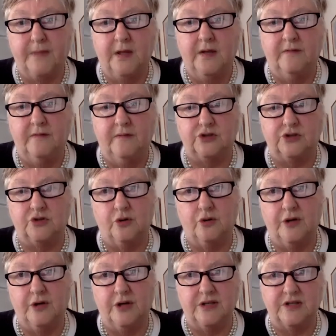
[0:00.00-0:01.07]

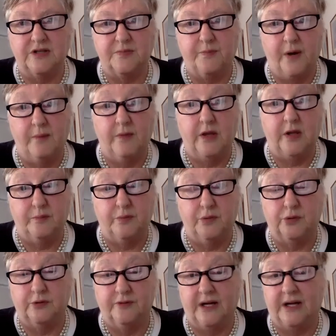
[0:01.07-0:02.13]
Victoria's premier
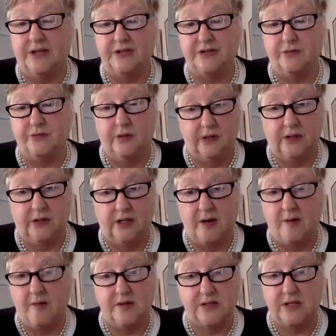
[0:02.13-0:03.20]
boulevards, really. I
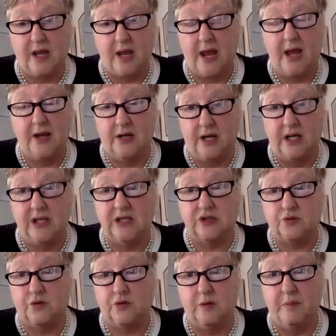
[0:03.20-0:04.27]
mean, it's had a
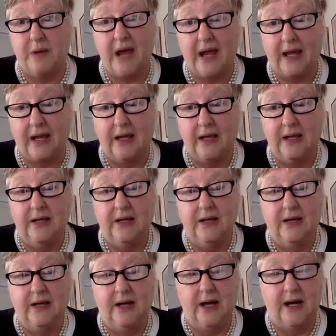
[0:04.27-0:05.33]
history back,
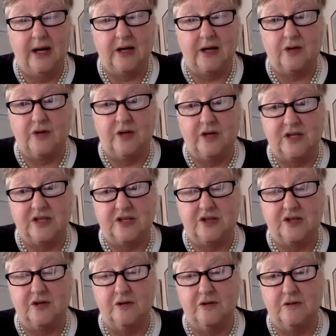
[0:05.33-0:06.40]
Chris,
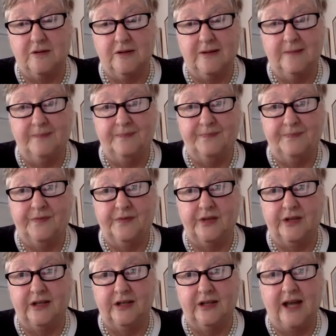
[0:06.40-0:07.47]
to
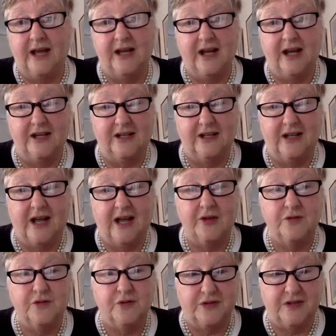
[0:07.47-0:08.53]
the late
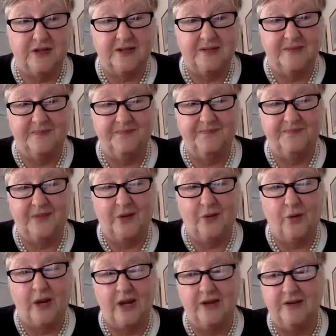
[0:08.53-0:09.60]
1800s
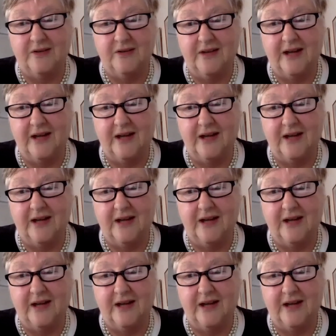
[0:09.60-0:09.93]
when